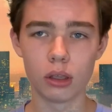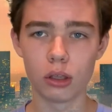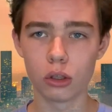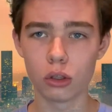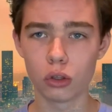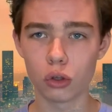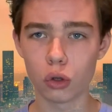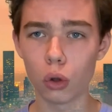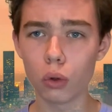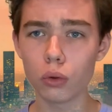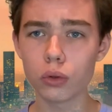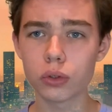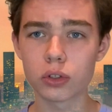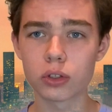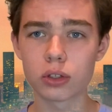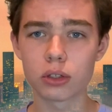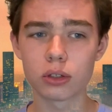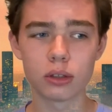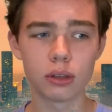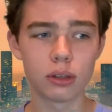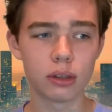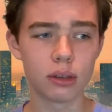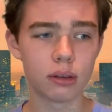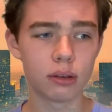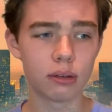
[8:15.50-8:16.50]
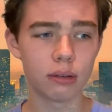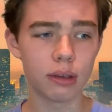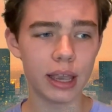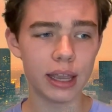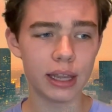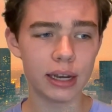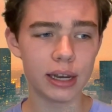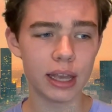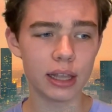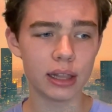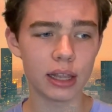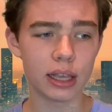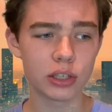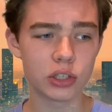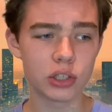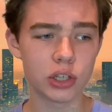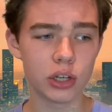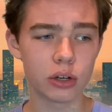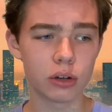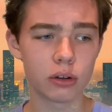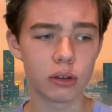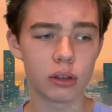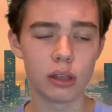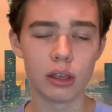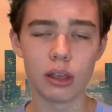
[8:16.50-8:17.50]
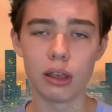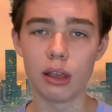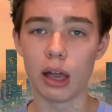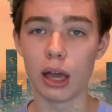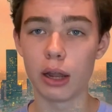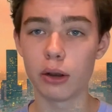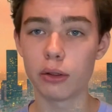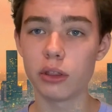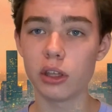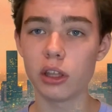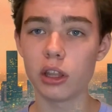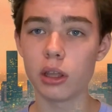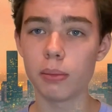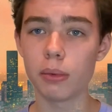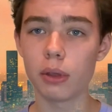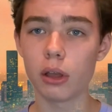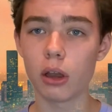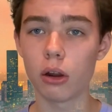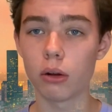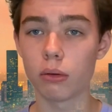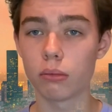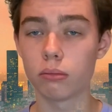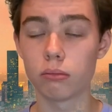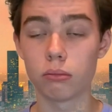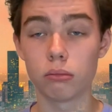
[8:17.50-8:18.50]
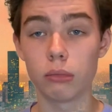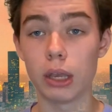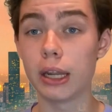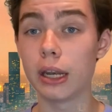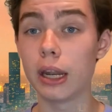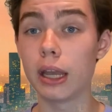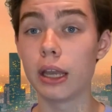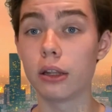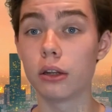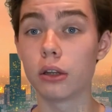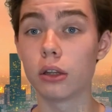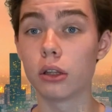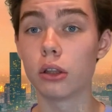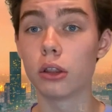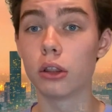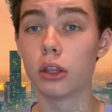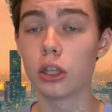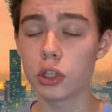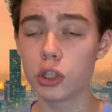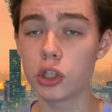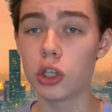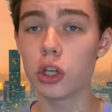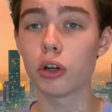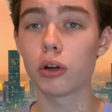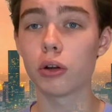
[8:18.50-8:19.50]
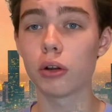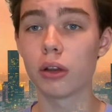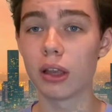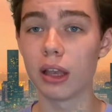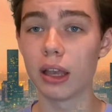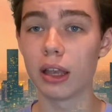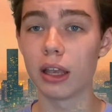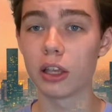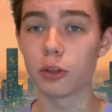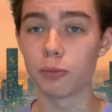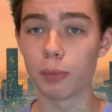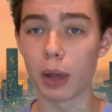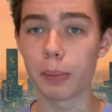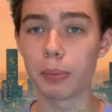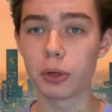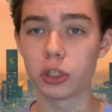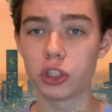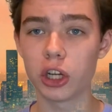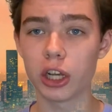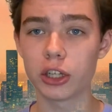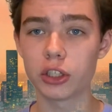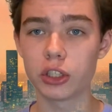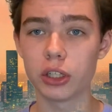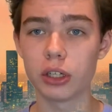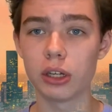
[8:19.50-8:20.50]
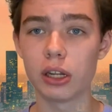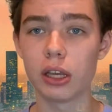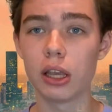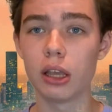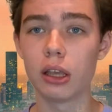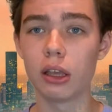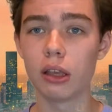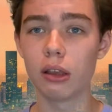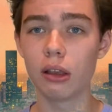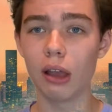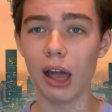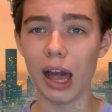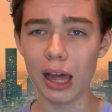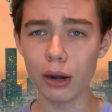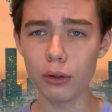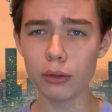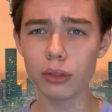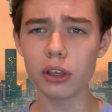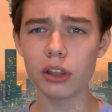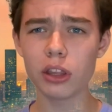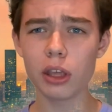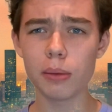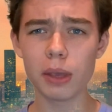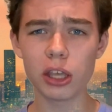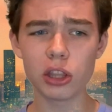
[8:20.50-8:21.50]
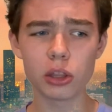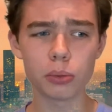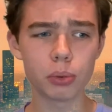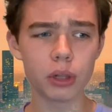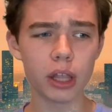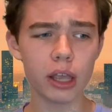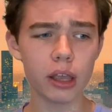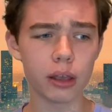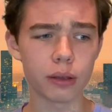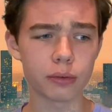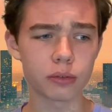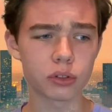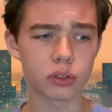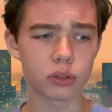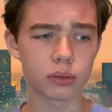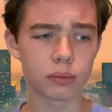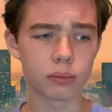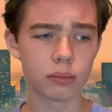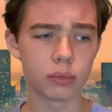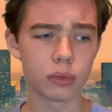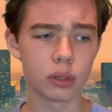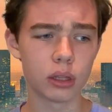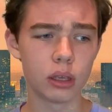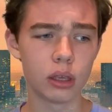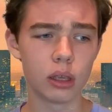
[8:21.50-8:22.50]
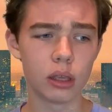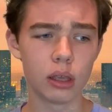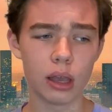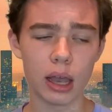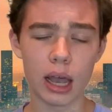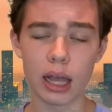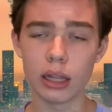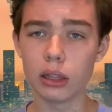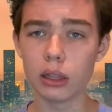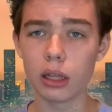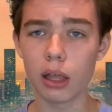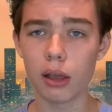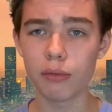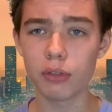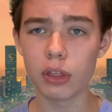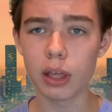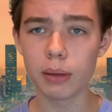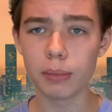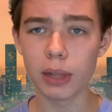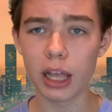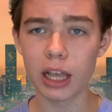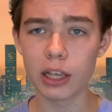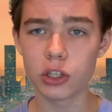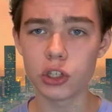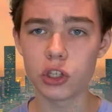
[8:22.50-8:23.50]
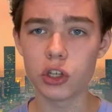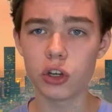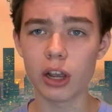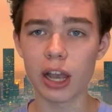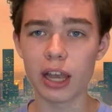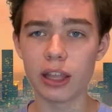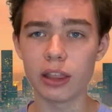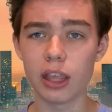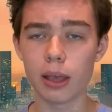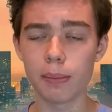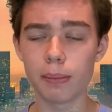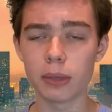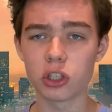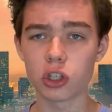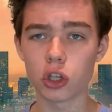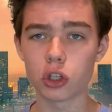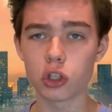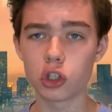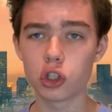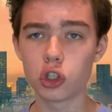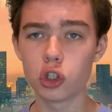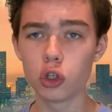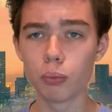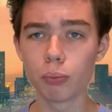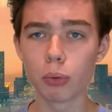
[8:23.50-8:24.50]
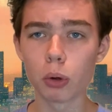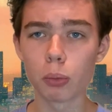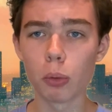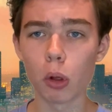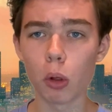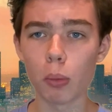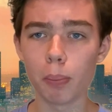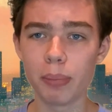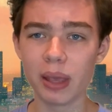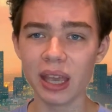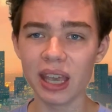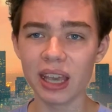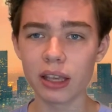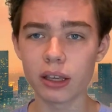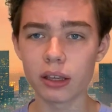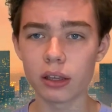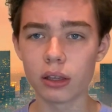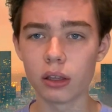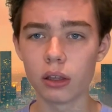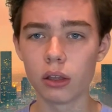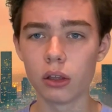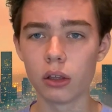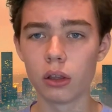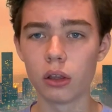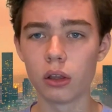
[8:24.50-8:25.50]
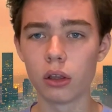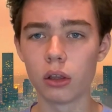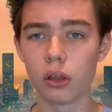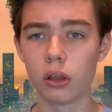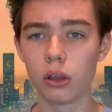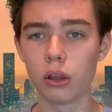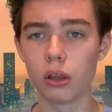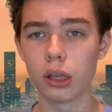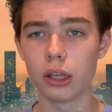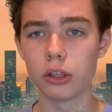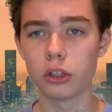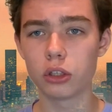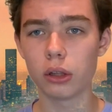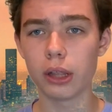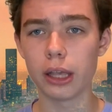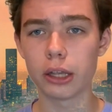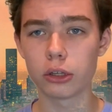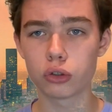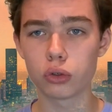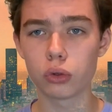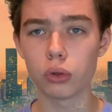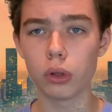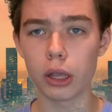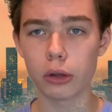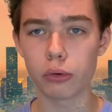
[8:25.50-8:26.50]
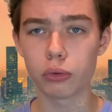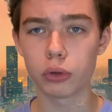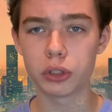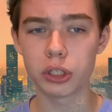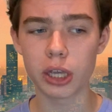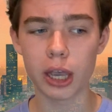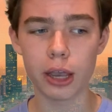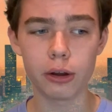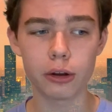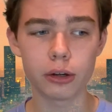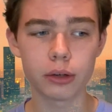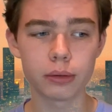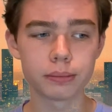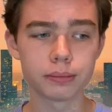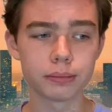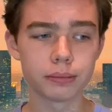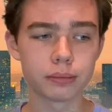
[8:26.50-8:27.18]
Colts, 8-8 last year. I don't think they are 8-8 this year is my projection. I don't think they make the playoffs. I love them last year. I had them as a Super Bowl pick until Andrew Luck retired.